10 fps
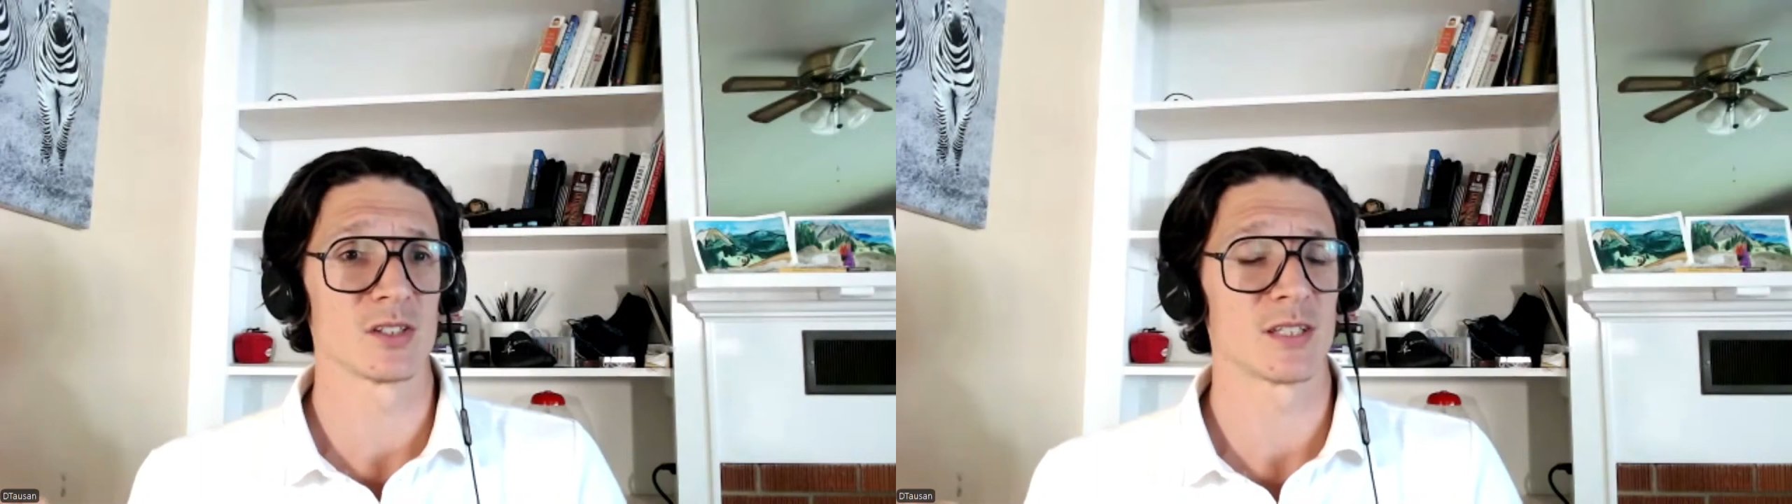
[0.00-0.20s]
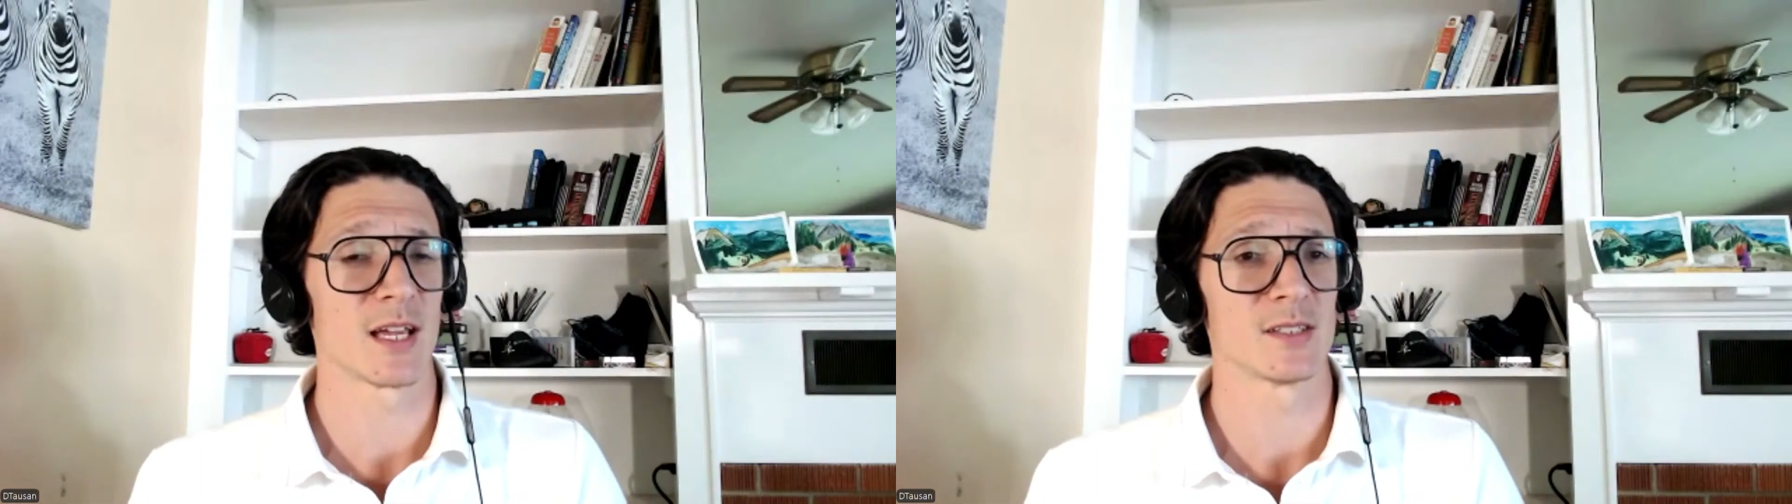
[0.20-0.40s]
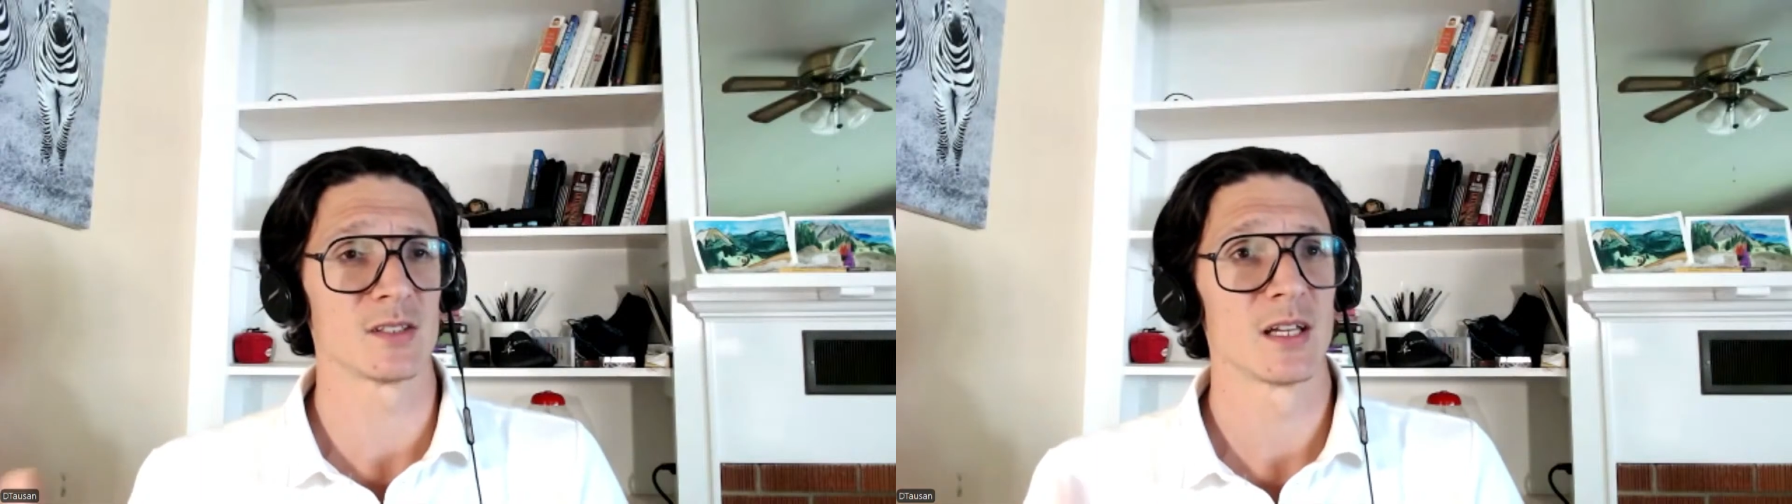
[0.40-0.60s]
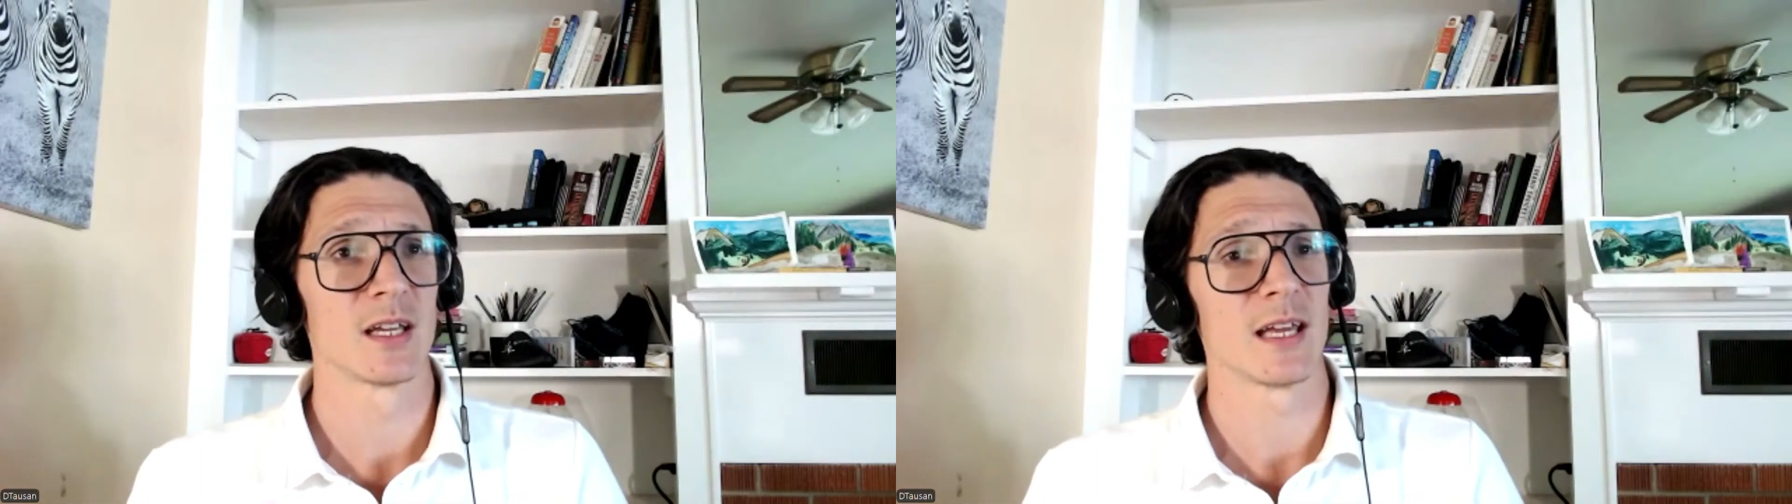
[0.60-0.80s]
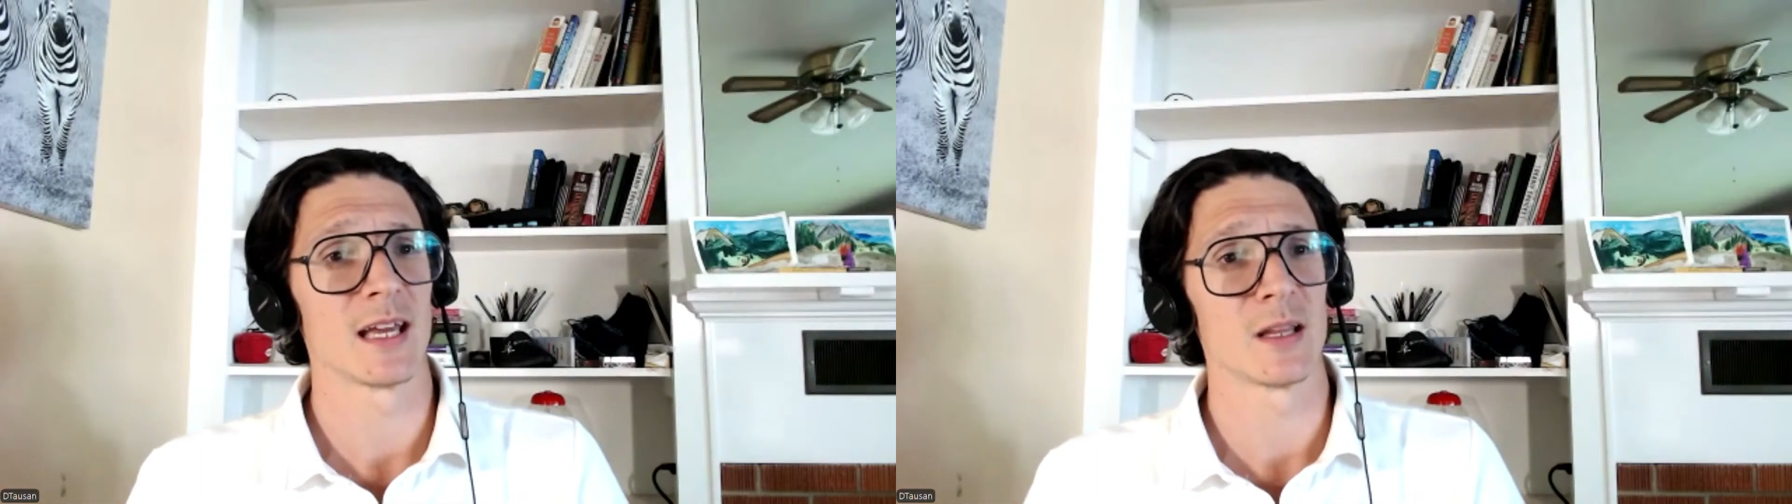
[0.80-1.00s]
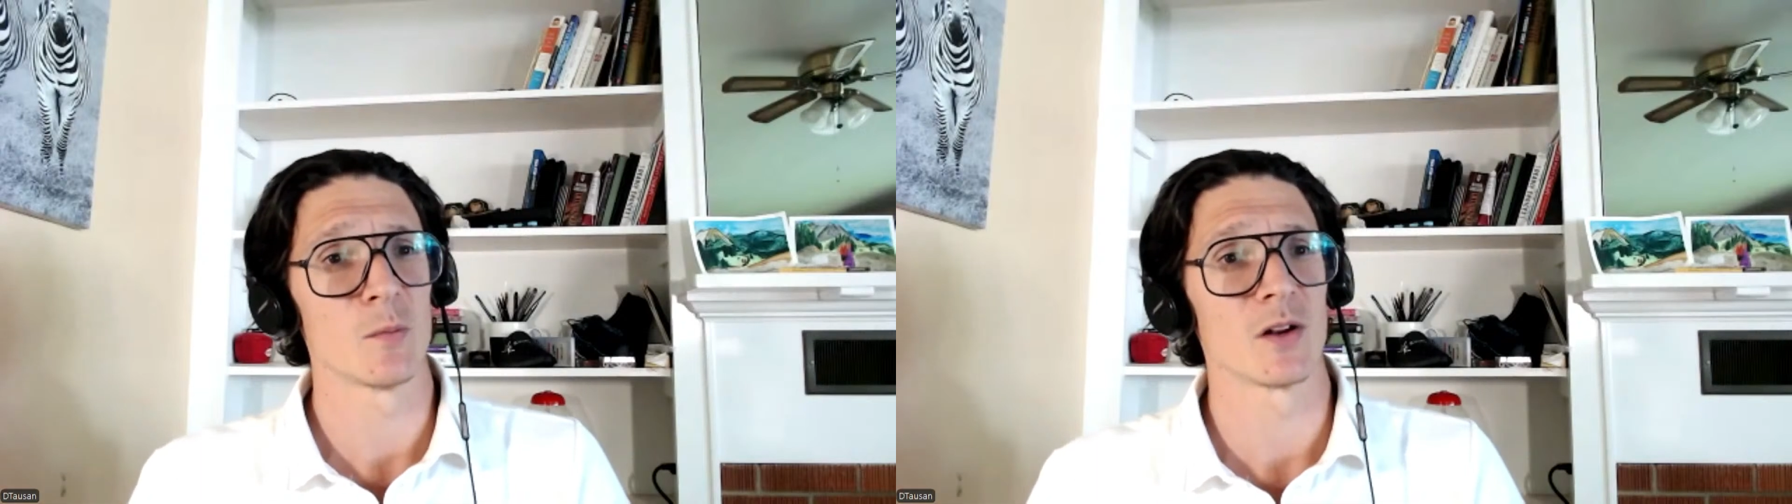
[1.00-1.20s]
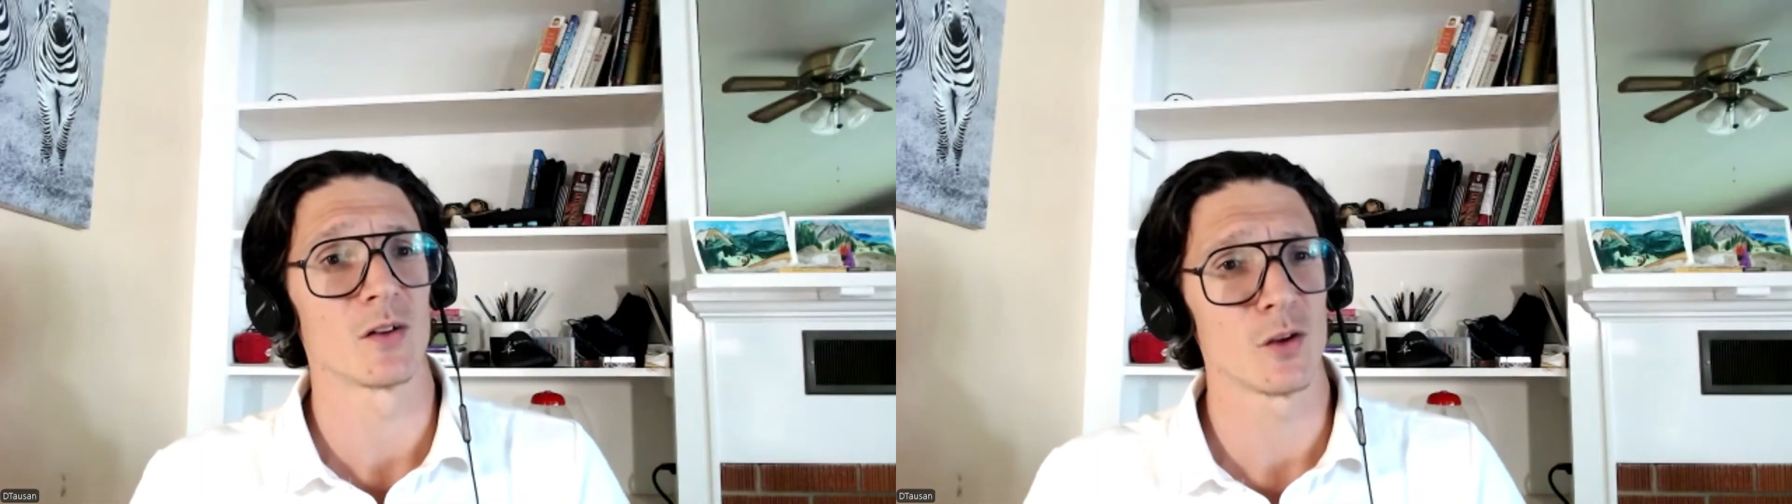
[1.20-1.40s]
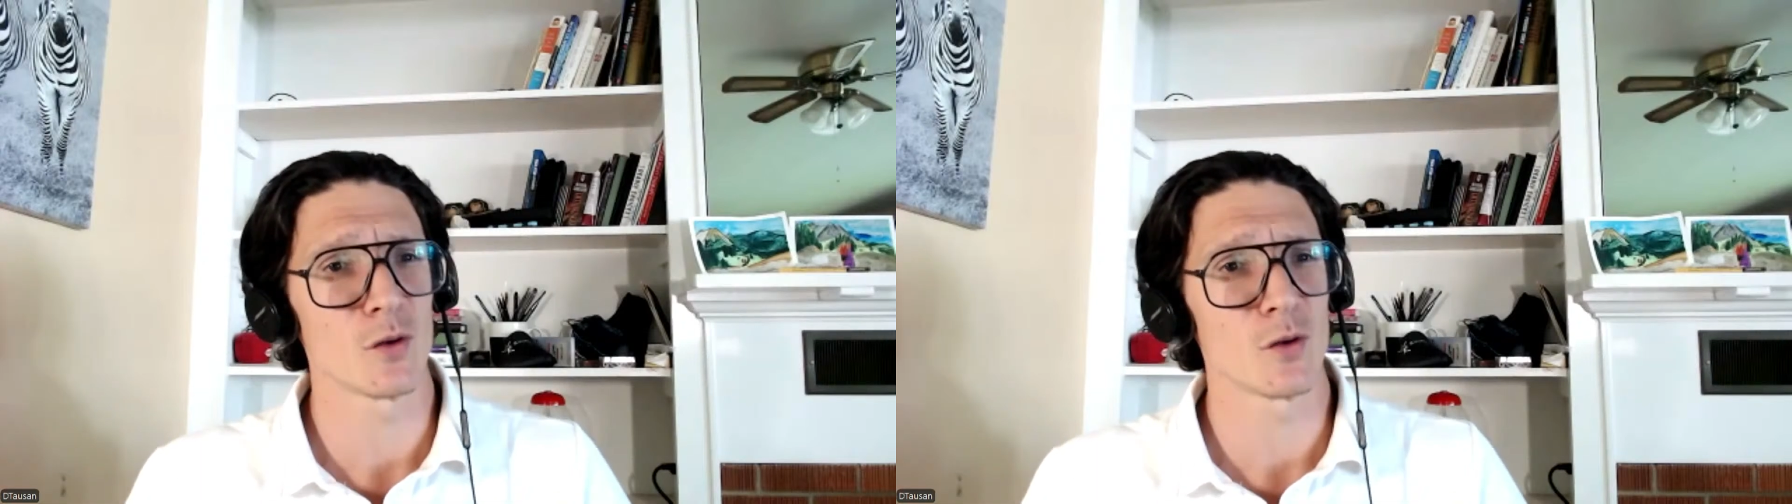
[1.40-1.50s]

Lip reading: stays in the middle.